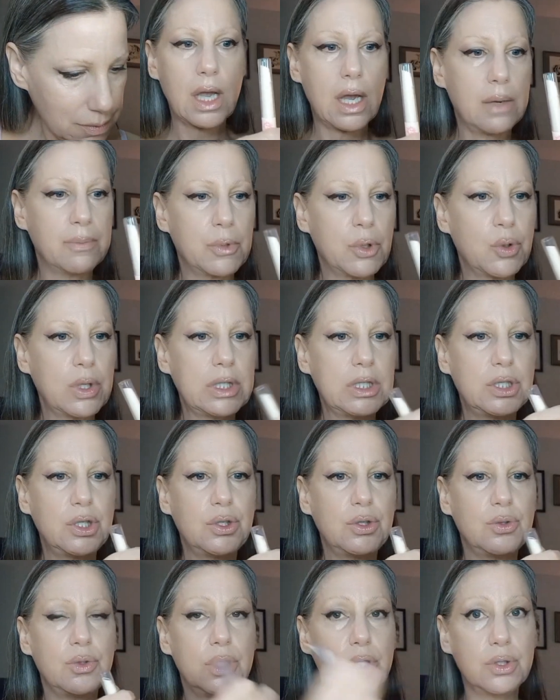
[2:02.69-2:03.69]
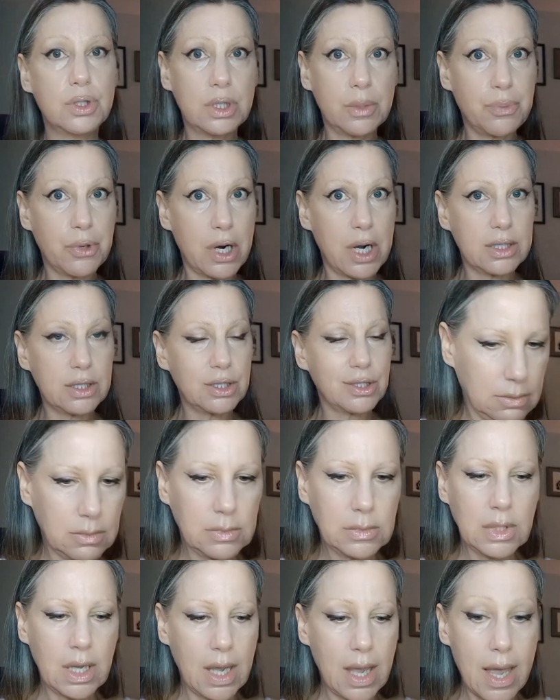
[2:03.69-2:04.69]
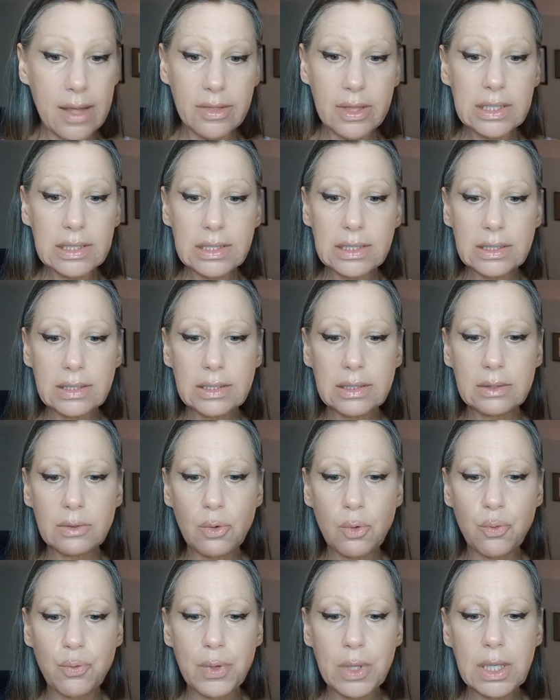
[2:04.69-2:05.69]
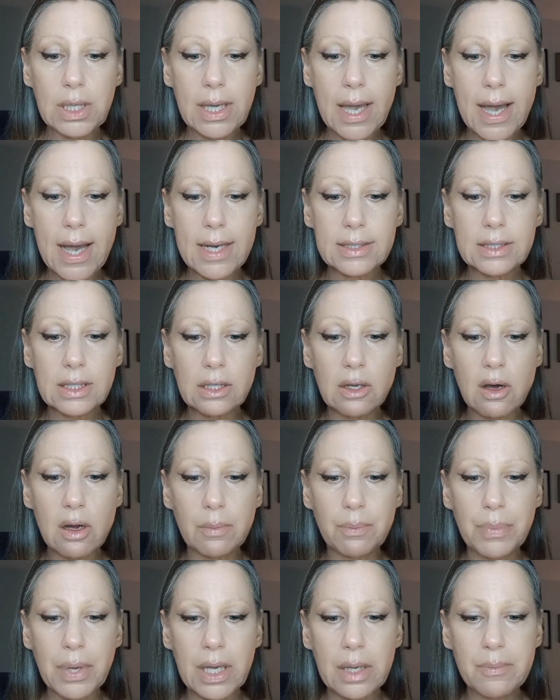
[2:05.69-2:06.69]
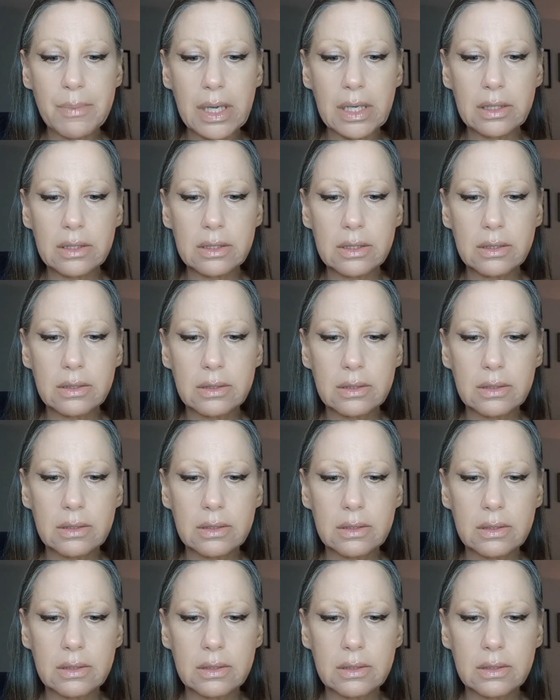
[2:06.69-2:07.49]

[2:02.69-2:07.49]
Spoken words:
I'm going to use a brush, and this really has a lot of pigment